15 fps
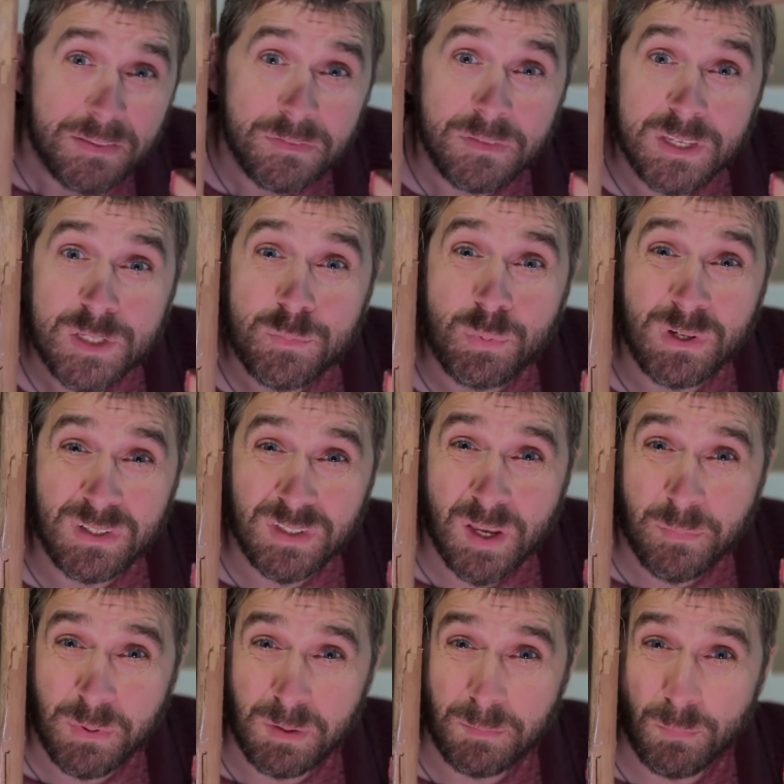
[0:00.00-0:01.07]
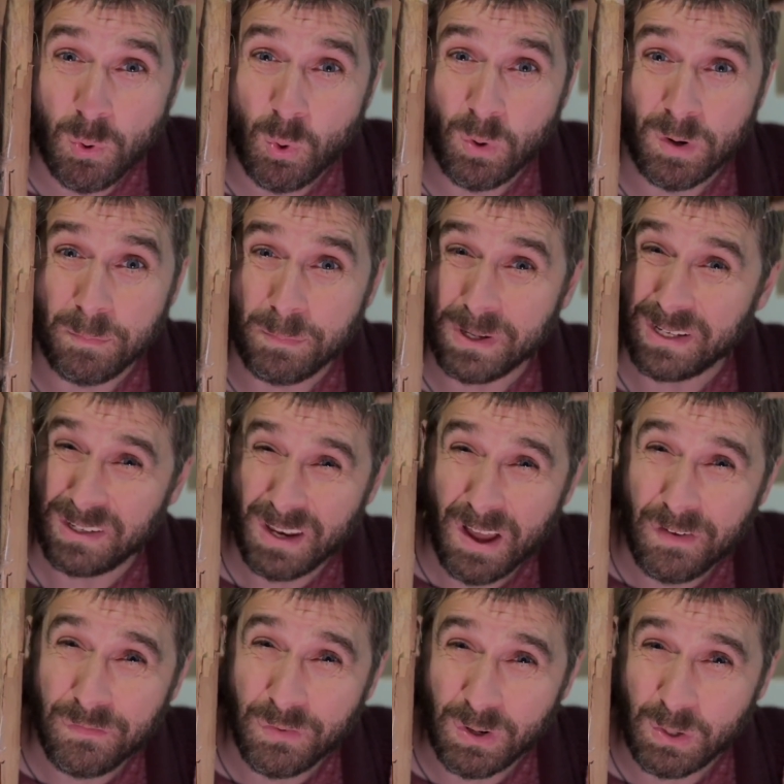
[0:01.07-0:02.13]
This brings up an important but
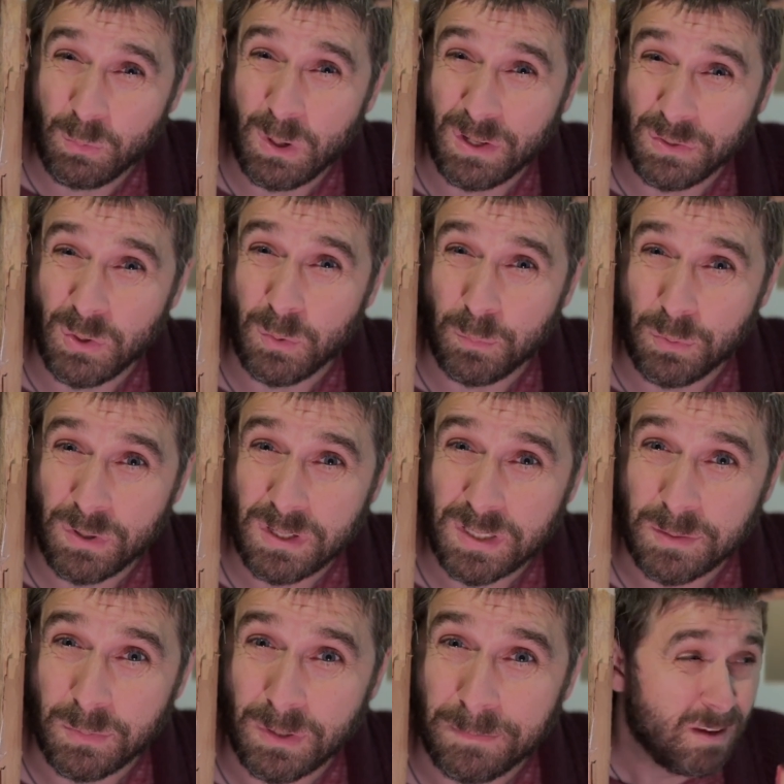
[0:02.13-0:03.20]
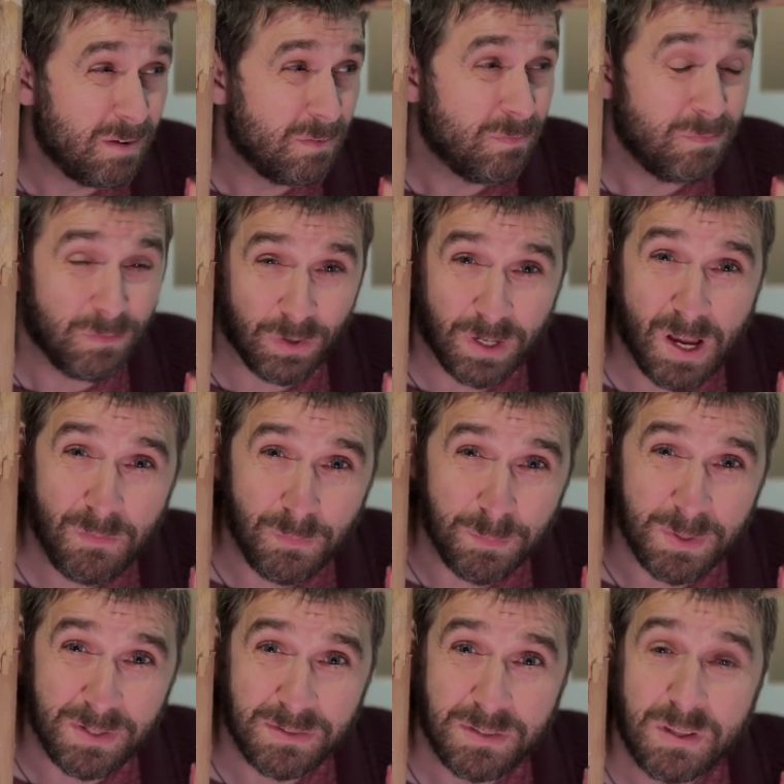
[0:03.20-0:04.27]
not very well known principle. For
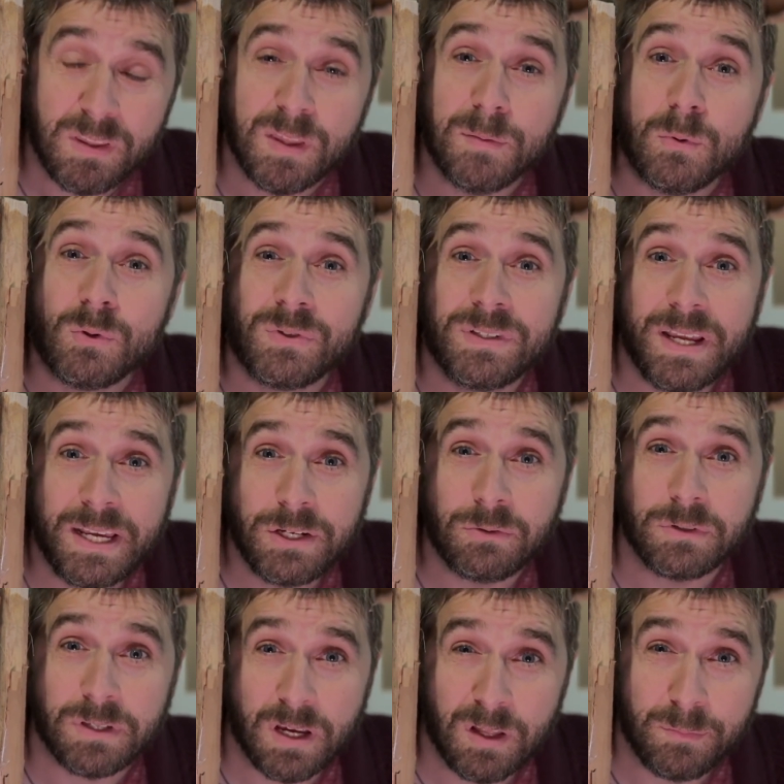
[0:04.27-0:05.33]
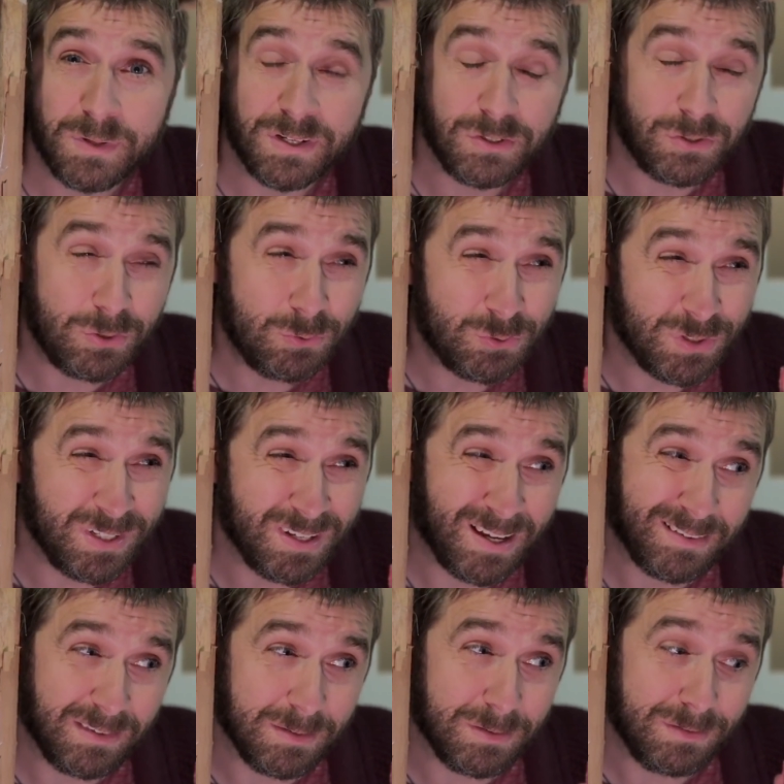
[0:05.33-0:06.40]
governments, the most dangerous element is usually
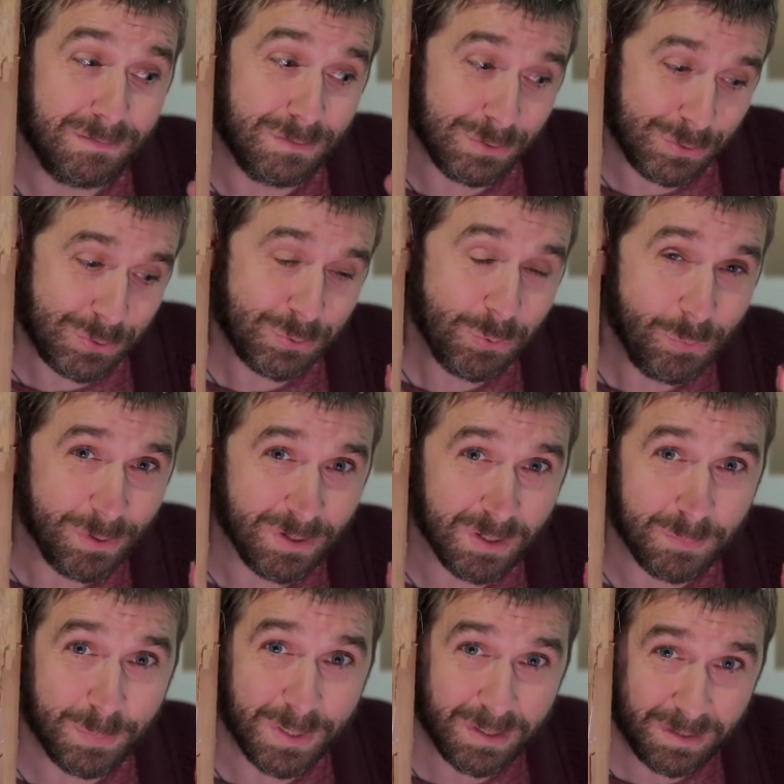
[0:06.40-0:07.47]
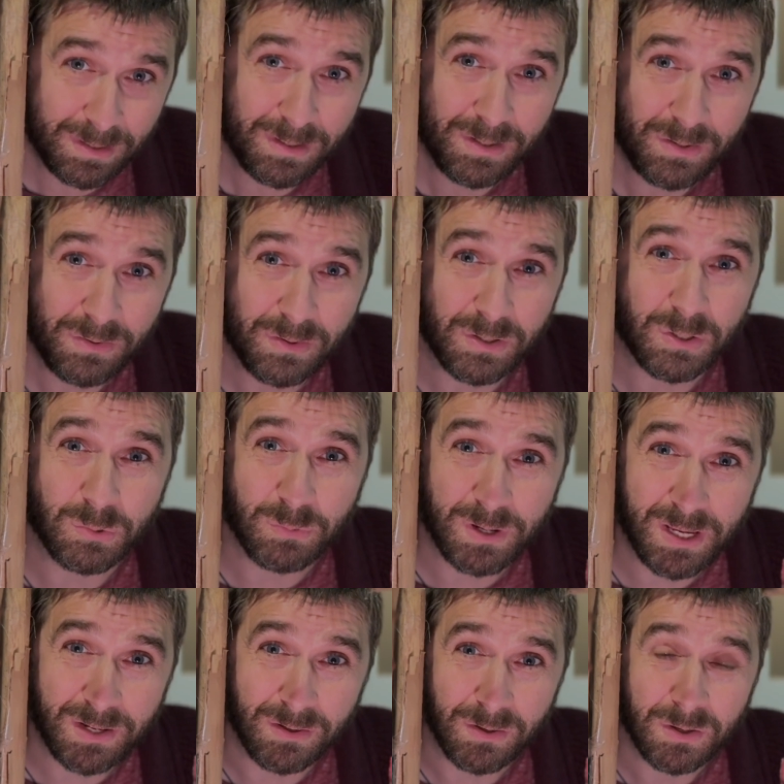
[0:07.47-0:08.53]
not the destroyer, but the
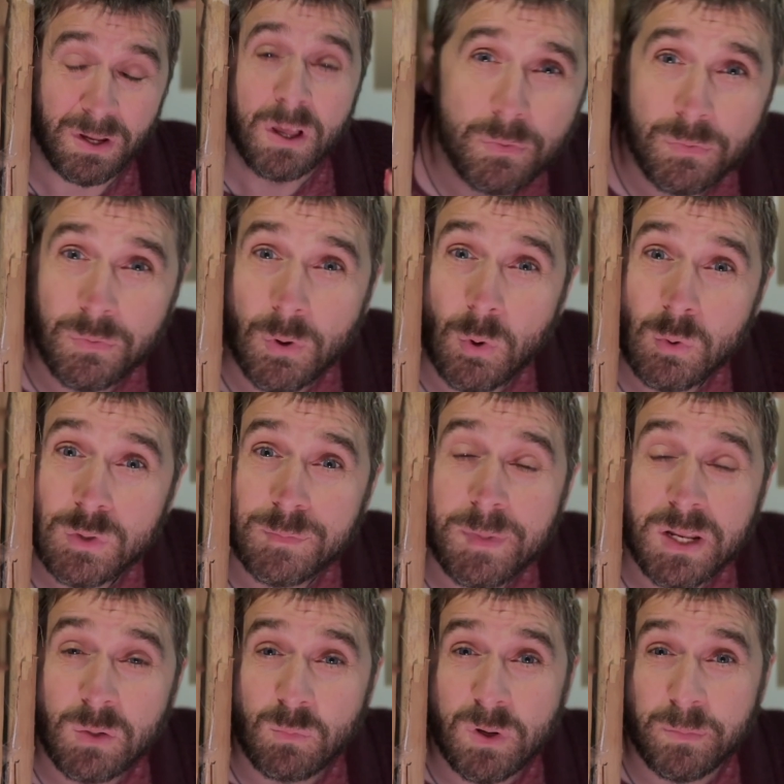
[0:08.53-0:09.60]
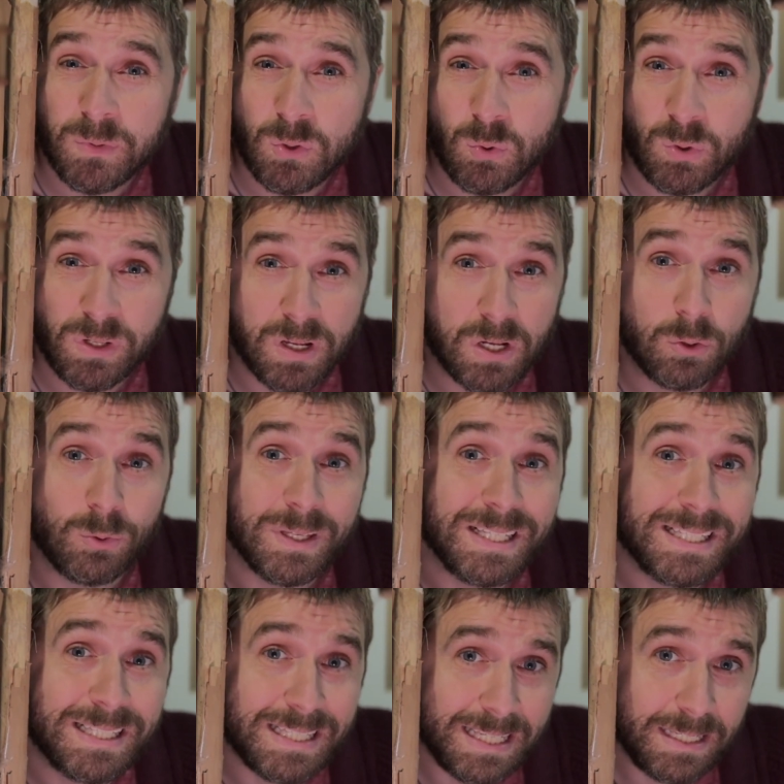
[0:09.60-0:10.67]
creator. Those men and women who can not only
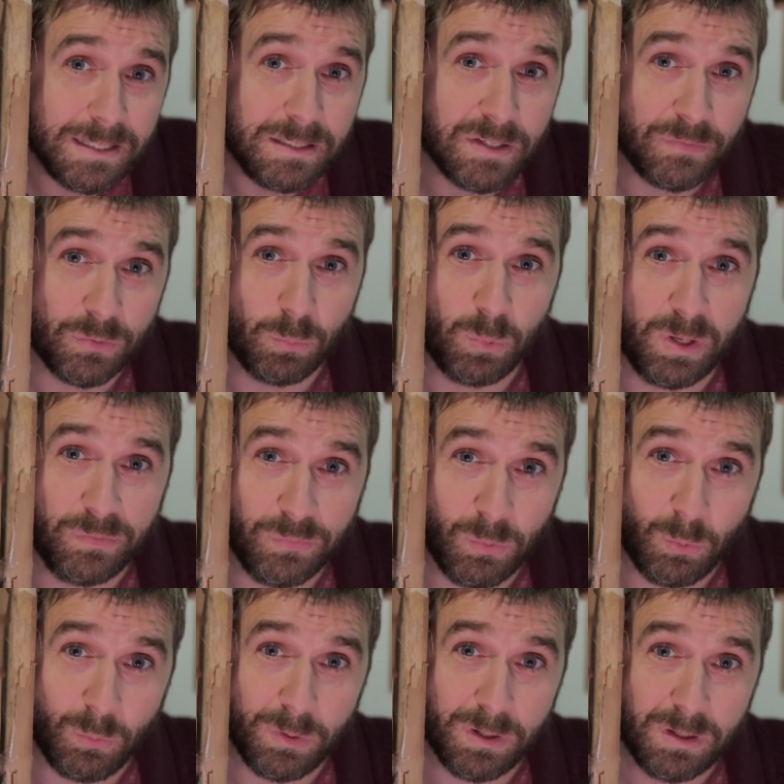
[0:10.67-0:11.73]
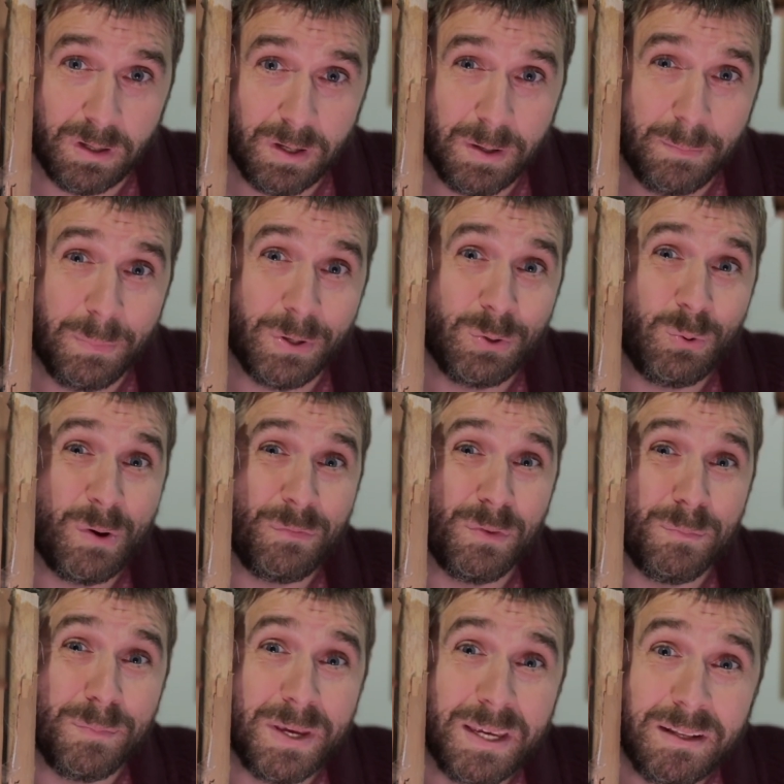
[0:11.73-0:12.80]
see a different way forward, but who have the
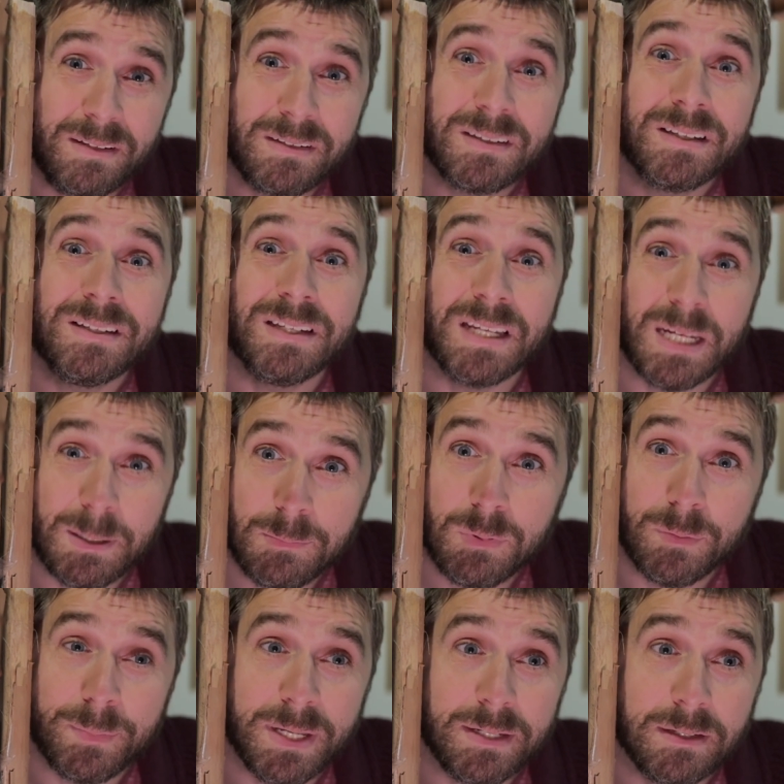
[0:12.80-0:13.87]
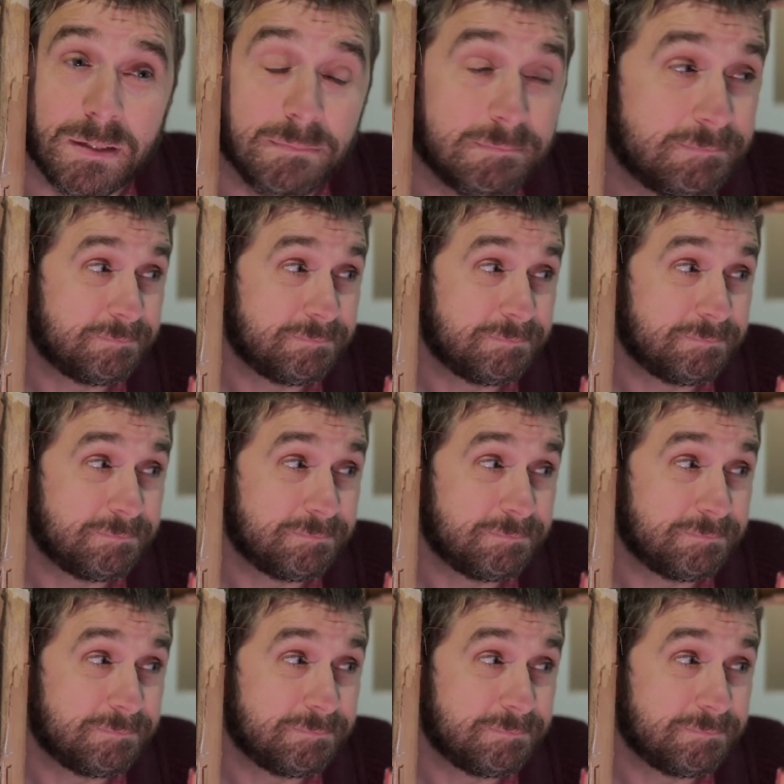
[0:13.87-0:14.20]
means to implement it.